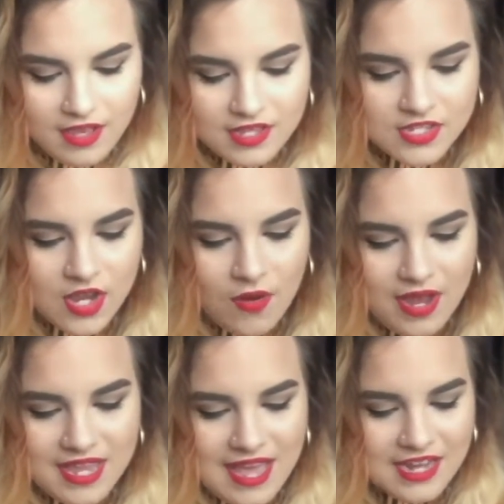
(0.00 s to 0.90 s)
So
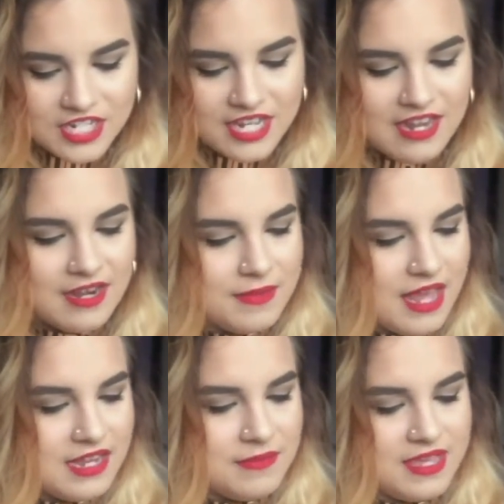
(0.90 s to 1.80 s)
he actually ended up
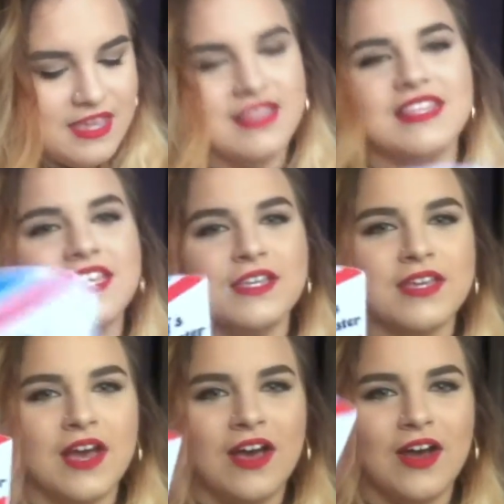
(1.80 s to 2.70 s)
getting me
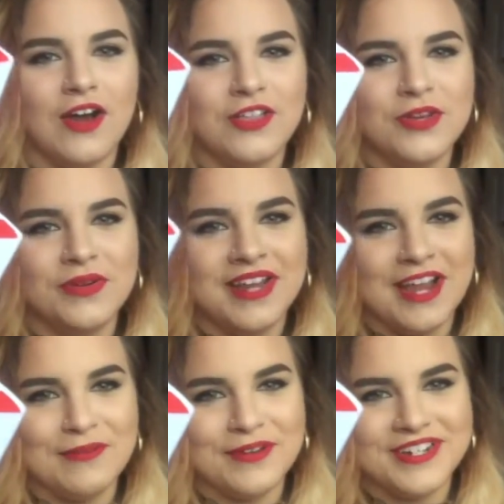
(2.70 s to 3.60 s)
the Harley Quinn
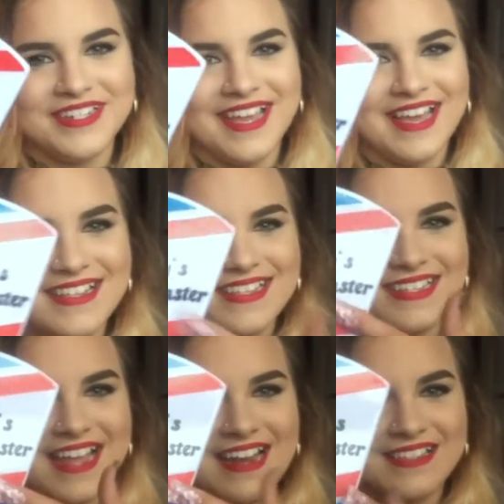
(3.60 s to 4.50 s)
hairbrush they It says
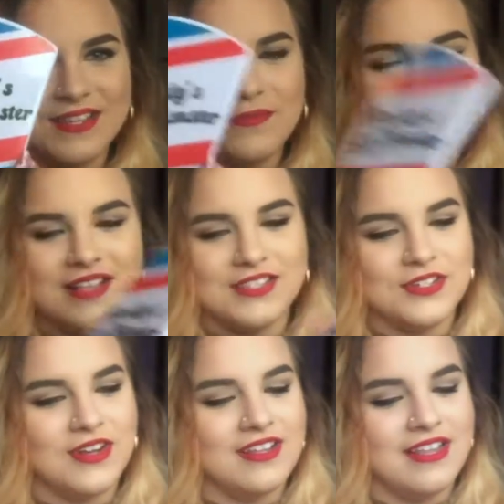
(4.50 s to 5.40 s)
Daddy's Little
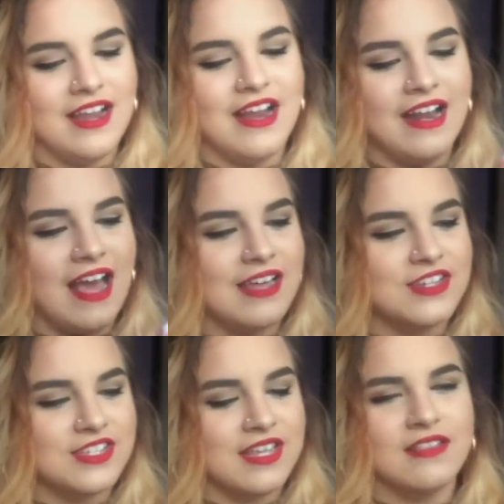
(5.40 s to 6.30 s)
Monster on there and I
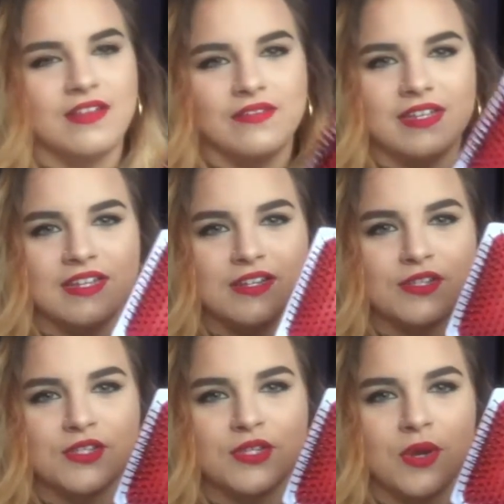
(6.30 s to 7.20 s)
love it. It is
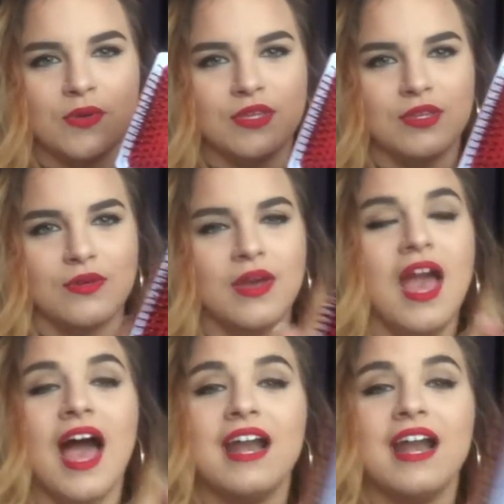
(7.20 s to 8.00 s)
so cute.